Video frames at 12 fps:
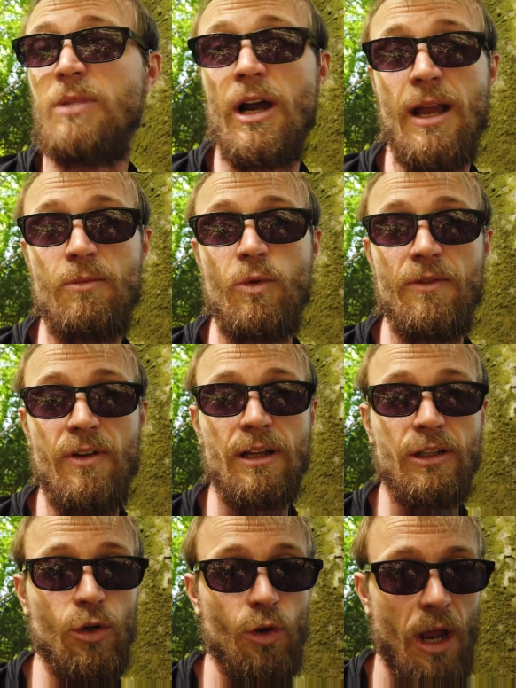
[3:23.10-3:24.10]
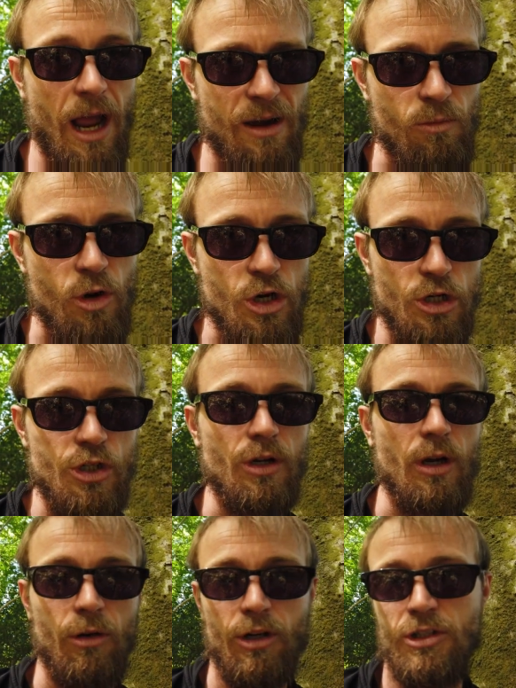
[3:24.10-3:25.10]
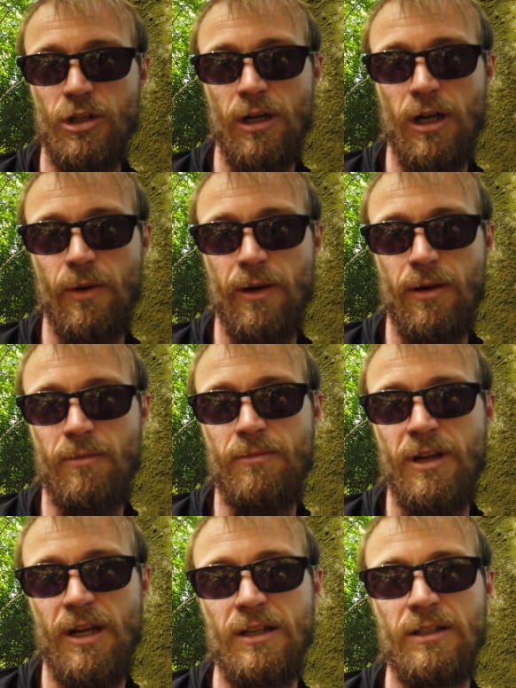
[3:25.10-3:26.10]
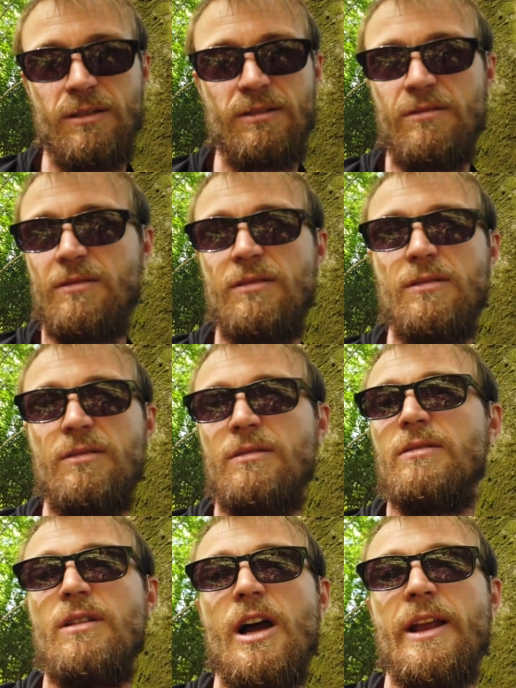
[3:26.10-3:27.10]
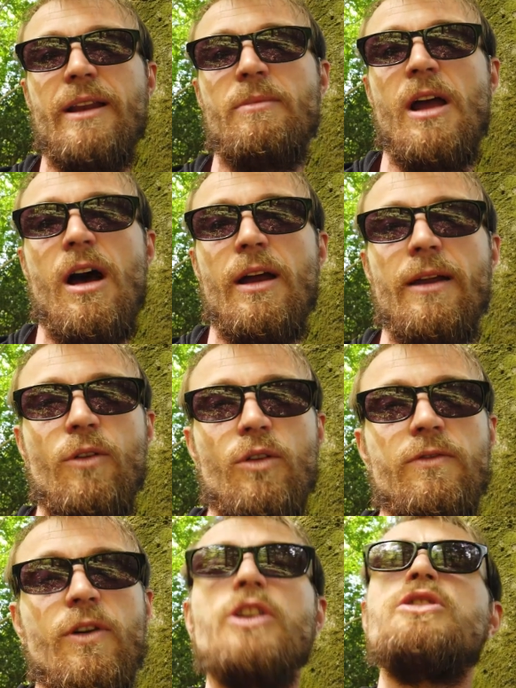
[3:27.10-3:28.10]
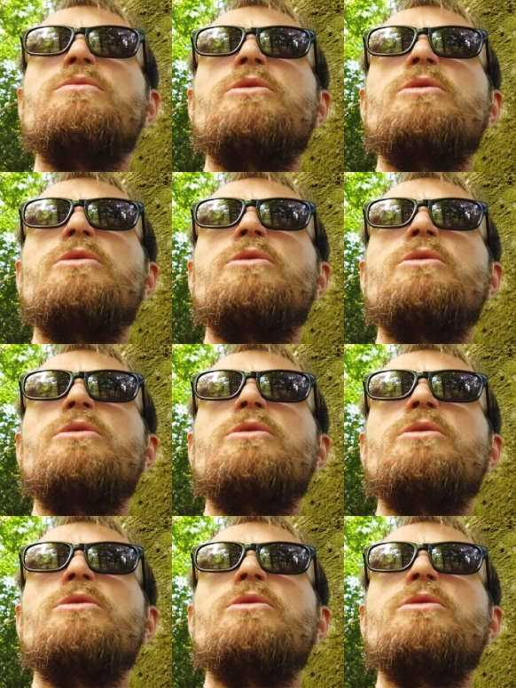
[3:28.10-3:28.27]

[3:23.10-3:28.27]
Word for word: But I am reflecting on how much I'm going to start carrying, because I can admit I have got far